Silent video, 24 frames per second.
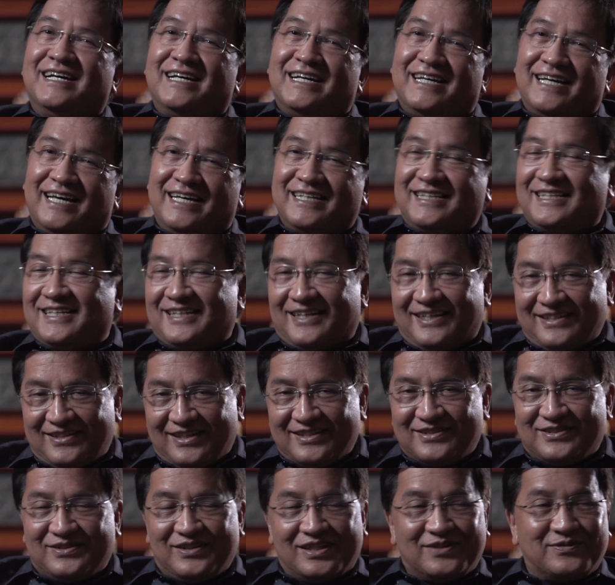and
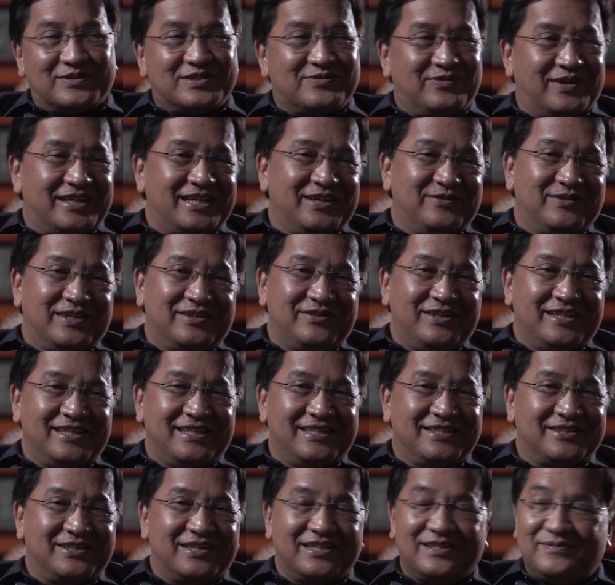it was funny when we
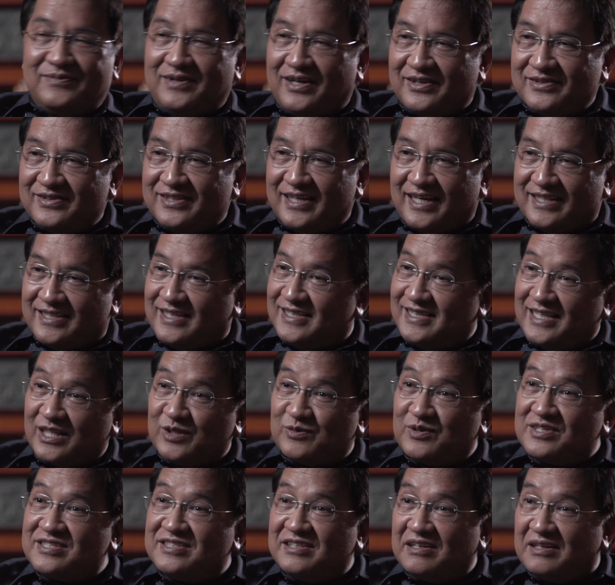heard about that it
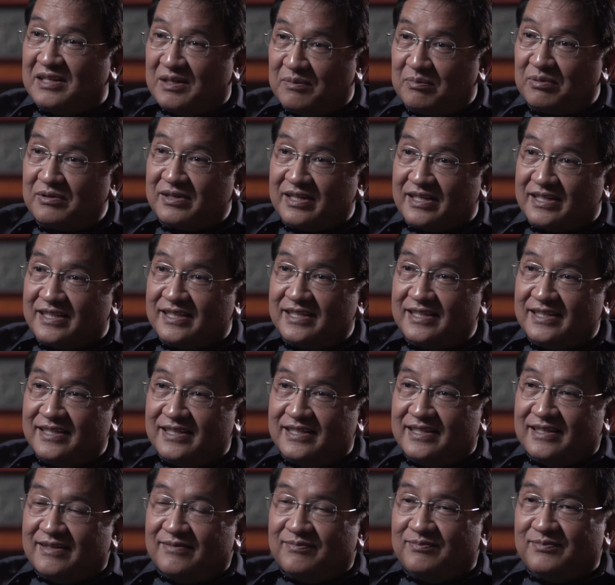was deliberate.
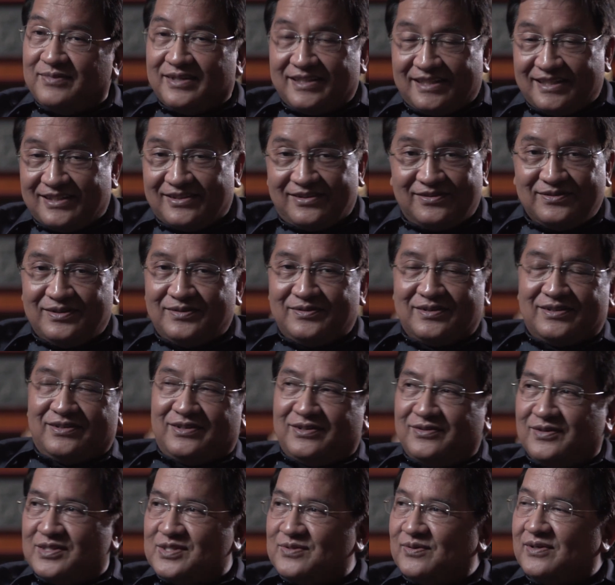But we were
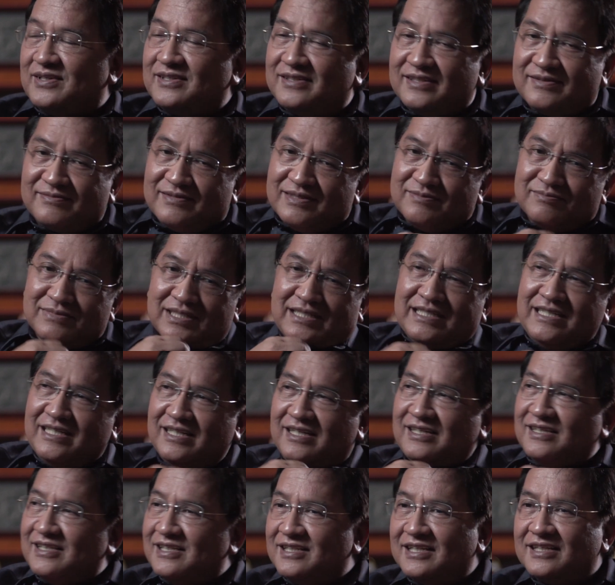always wondering, "Man,
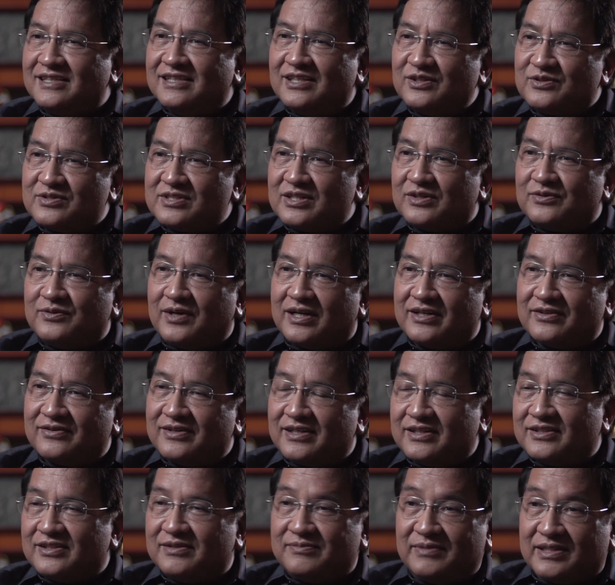init dito sa kwarto
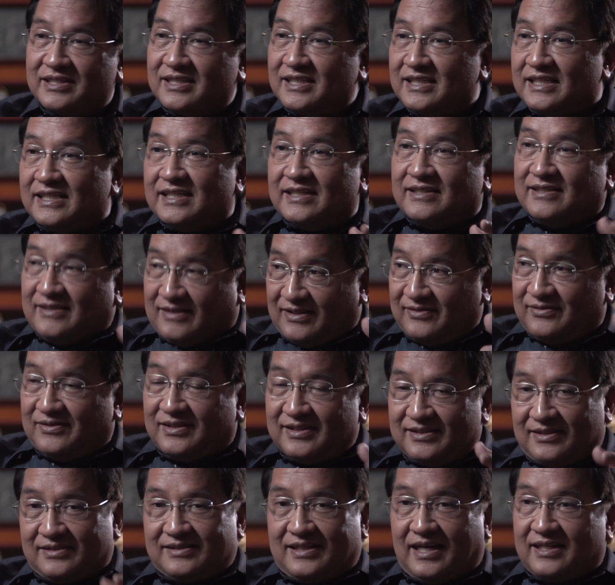nito." But
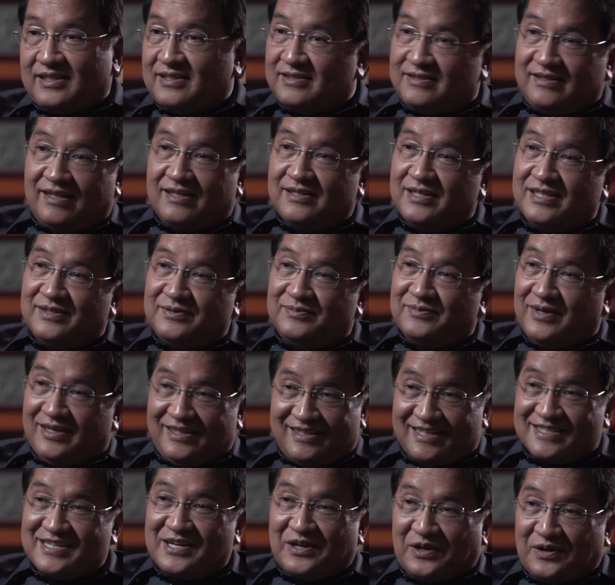that really made
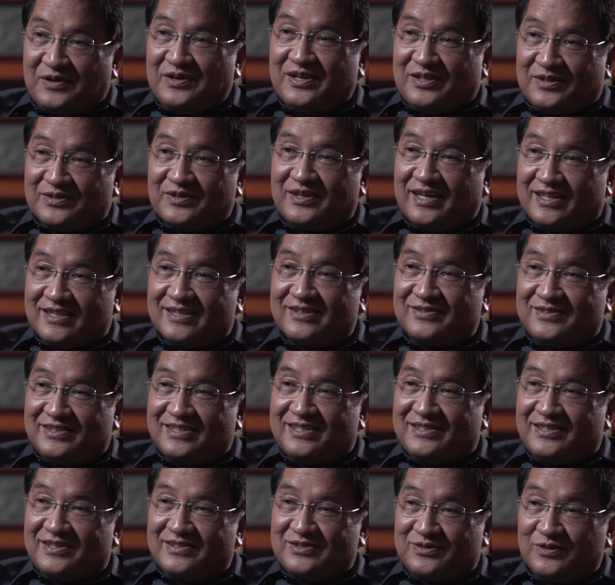us hurry to get
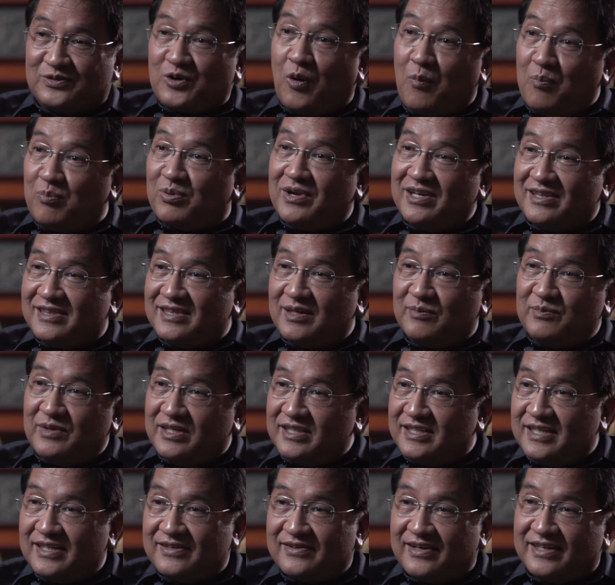to complete the
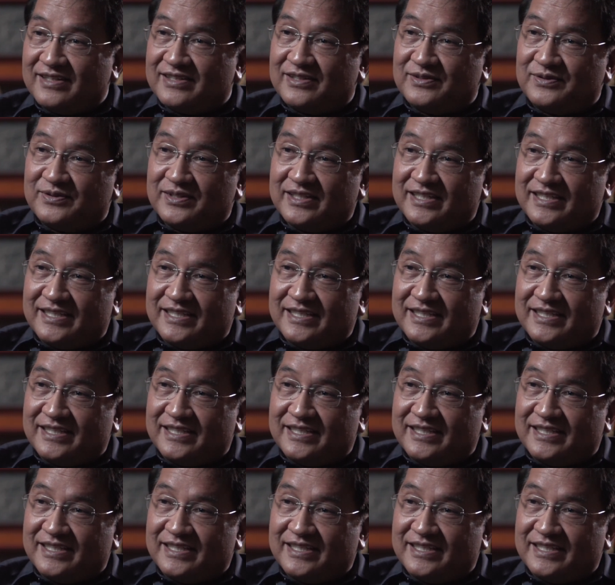meeting right away.